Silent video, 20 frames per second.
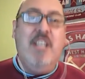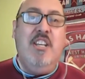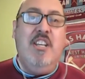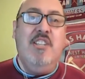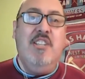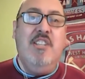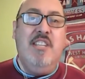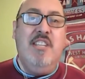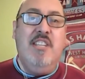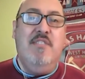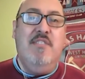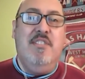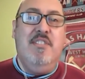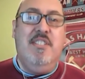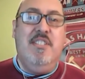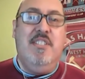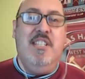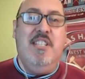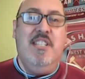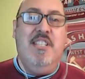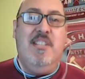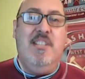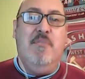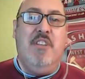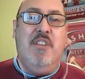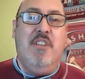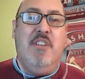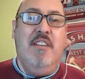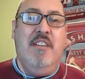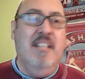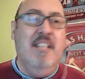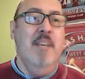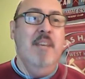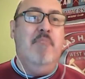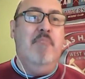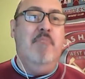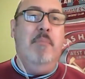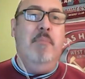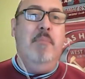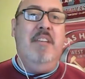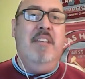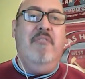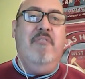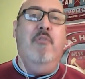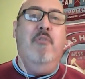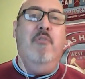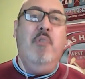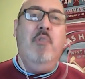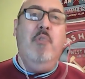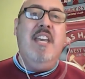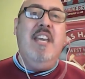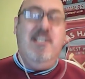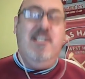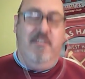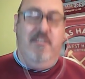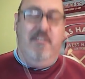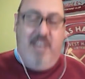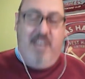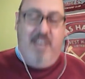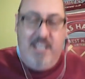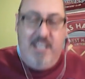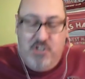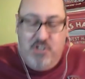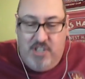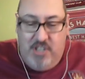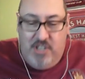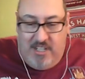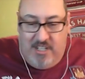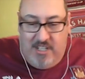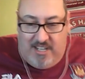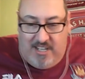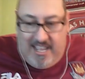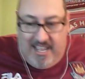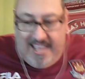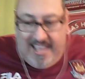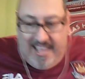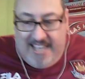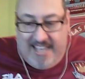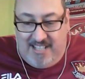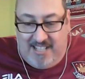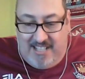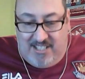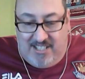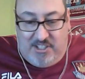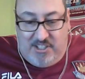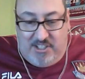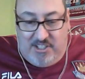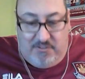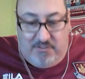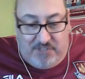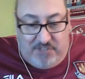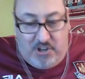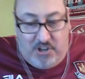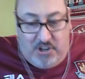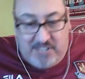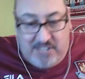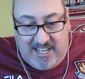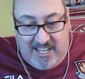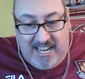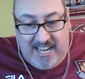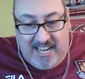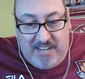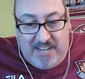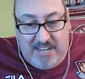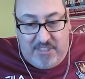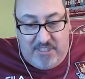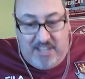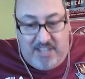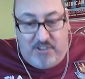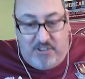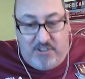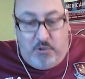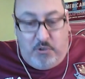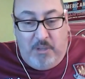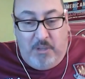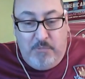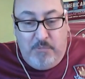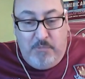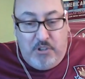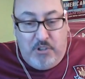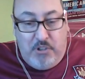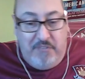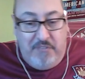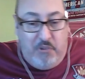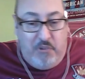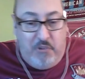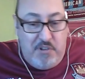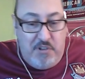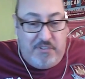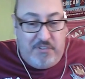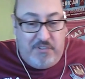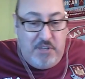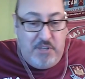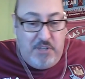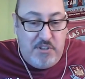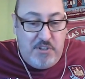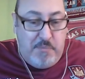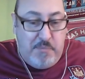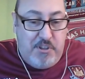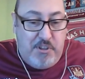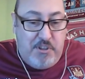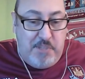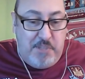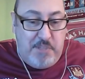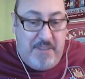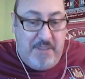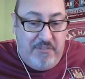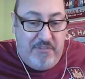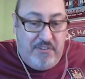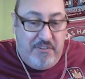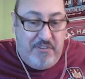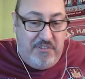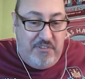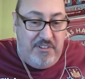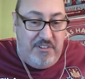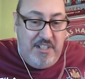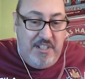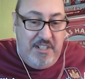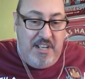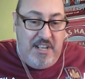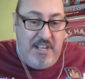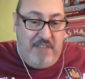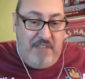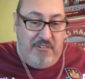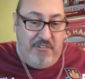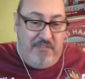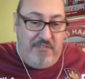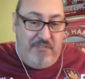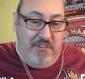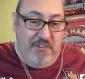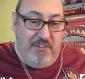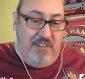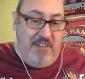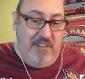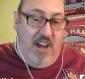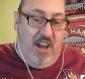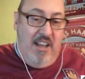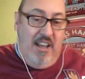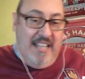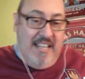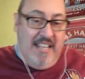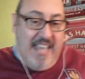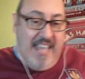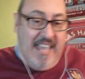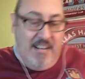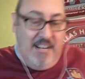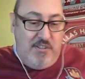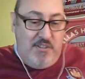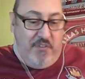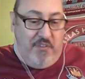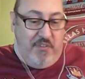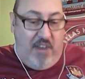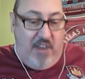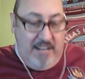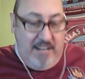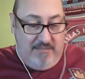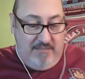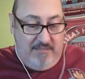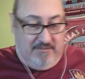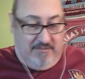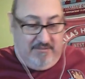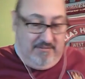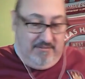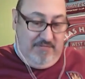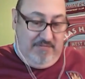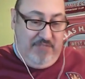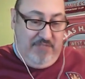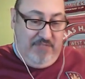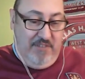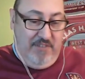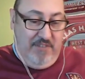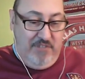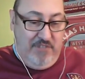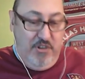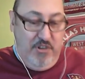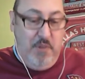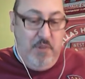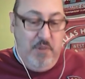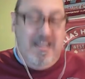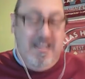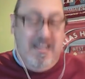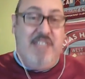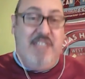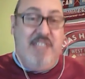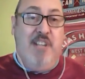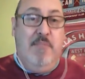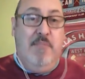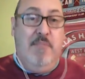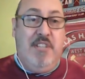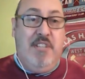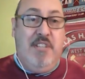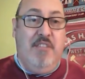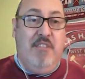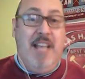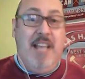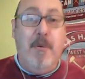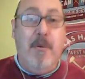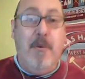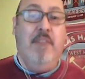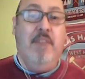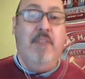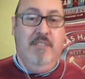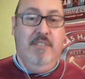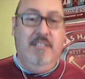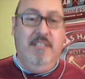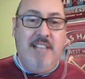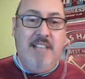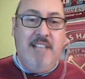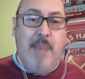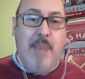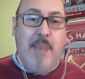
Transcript: you since I was like probably 4 years of age. And you've not done anything. And all I'm looking for is for you to sponsor me for Isla Caton's fight for neuroblastoma. So come on,